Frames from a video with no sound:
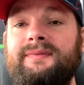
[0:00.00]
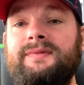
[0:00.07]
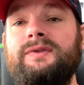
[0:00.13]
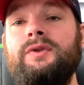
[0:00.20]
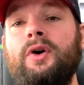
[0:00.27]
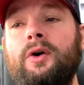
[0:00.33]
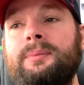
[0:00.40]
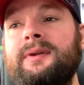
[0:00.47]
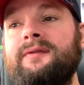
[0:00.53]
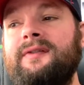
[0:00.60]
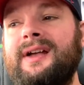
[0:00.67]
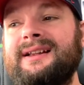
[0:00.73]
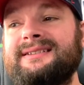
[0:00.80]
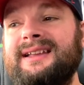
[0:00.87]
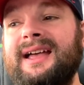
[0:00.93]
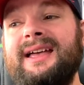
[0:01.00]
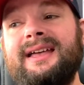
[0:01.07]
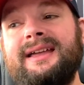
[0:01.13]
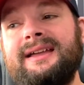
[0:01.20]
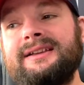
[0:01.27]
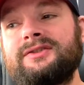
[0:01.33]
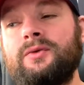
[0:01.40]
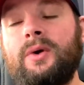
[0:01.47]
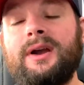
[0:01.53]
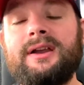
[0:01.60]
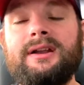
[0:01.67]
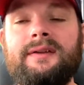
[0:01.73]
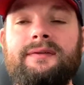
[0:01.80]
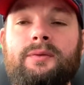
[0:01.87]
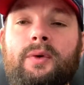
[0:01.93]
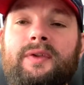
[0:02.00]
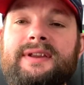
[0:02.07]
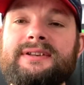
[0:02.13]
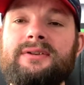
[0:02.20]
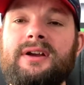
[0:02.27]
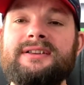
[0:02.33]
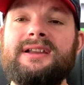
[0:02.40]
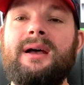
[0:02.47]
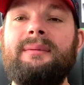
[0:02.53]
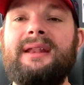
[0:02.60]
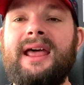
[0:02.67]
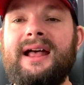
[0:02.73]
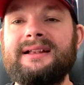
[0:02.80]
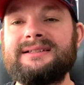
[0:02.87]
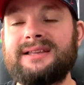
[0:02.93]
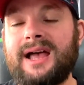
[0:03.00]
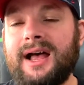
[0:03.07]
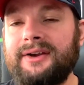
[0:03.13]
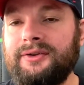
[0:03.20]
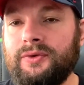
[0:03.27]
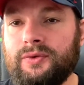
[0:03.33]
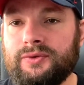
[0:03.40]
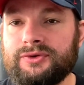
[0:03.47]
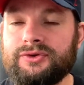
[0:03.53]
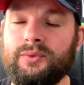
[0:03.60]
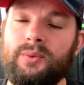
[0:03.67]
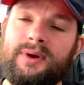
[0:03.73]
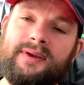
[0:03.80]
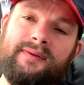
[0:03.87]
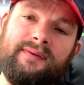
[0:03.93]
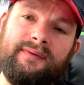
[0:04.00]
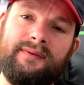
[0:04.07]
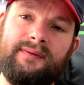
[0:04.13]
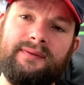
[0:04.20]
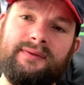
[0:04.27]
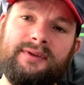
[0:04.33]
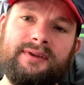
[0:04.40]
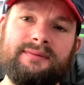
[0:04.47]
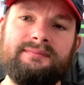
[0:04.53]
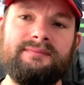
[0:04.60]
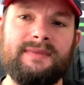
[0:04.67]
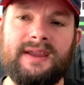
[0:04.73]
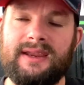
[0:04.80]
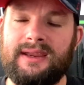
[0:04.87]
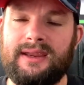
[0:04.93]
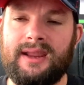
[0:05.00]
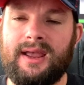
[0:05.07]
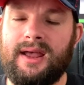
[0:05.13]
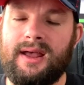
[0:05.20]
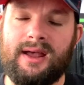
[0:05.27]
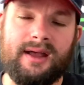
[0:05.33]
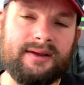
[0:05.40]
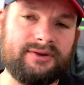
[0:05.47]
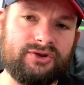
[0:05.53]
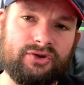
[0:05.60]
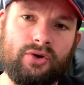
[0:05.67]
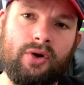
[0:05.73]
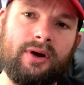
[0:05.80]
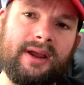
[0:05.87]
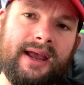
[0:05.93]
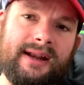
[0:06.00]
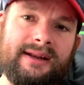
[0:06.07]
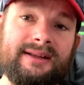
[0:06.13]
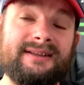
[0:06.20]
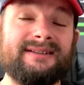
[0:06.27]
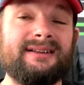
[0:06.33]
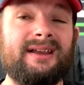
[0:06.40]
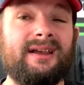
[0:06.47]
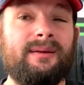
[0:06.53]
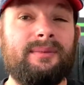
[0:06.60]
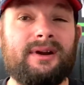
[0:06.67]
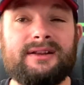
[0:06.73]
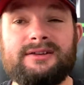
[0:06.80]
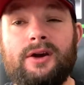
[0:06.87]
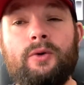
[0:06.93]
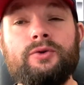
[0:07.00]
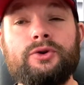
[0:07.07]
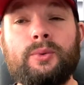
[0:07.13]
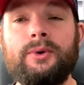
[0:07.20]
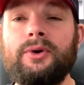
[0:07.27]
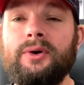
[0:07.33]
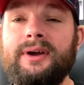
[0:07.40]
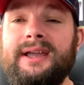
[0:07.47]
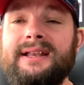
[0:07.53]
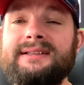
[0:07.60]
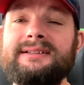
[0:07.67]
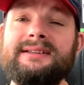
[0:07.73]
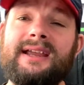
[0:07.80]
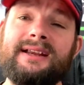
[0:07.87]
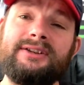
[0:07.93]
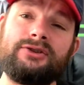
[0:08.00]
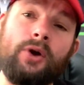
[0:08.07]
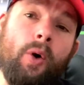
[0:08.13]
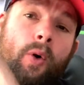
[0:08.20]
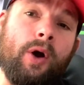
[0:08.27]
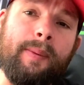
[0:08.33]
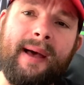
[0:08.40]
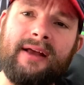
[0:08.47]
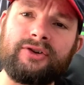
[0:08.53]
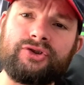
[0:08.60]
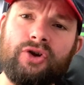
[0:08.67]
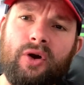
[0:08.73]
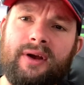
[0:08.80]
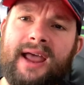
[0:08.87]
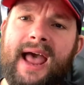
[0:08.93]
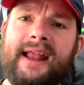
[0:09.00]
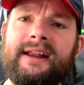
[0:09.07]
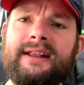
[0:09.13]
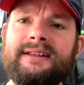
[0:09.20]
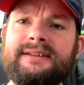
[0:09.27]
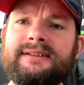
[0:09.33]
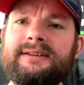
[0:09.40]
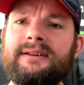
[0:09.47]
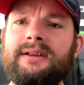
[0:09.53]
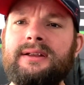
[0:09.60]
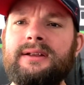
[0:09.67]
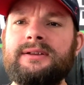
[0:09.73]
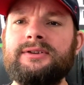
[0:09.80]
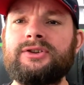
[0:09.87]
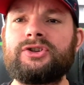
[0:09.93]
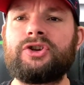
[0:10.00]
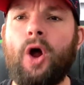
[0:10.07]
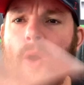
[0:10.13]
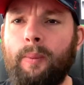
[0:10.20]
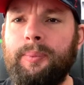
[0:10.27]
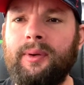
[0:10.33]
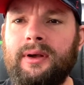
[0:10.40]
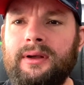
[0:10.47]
Not a big factor. It's quite good if you want these guys coming out of tunnels with the shot cannons. But I told you, we're not here today to talk about shot cannons. Stop!